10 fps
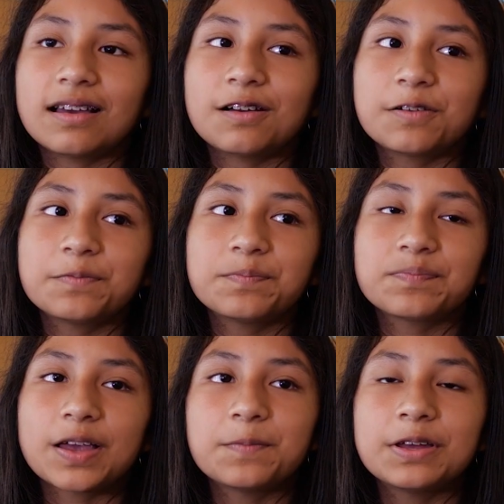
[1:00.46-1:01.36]
Um,
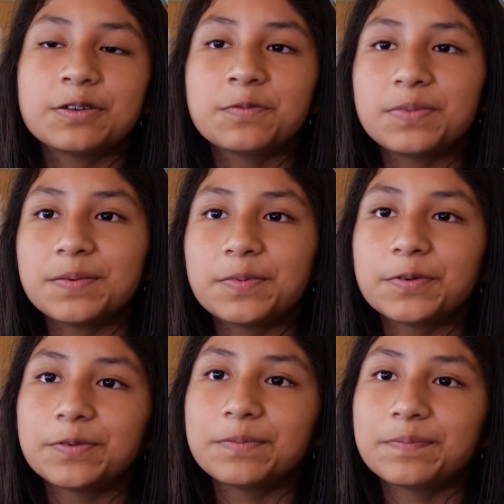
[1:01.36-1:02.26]
I met new
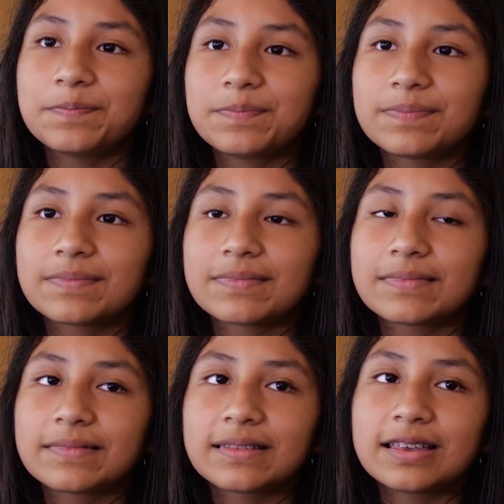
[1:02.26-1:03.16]
people,
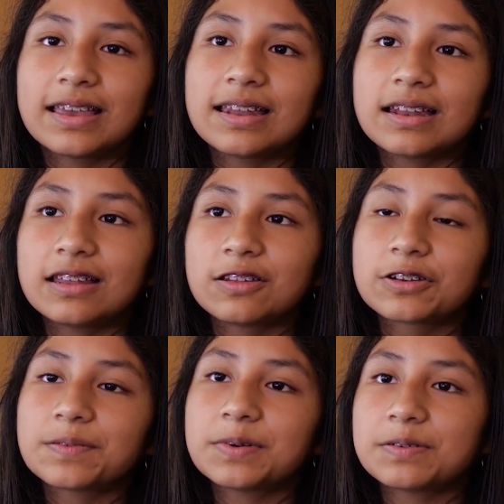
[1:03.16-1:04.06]
and I
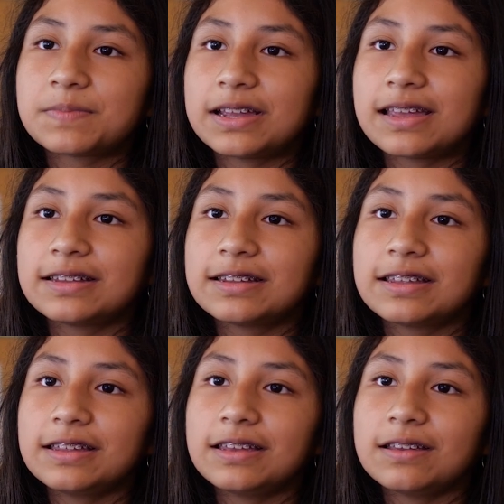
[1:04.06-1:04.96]
learned about my
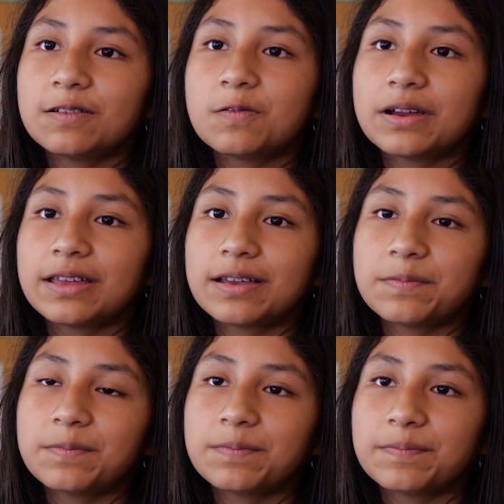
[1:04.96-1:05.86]
identity, who I
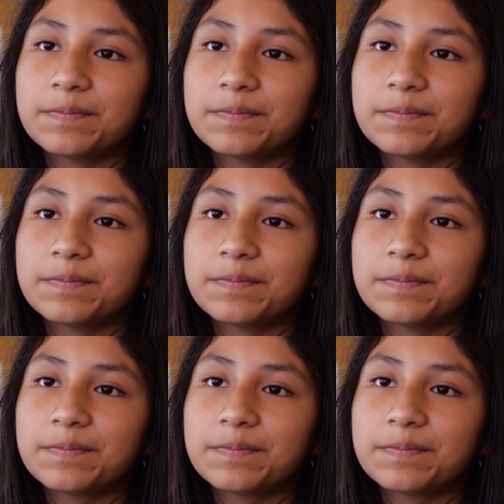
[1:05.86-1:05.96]
am.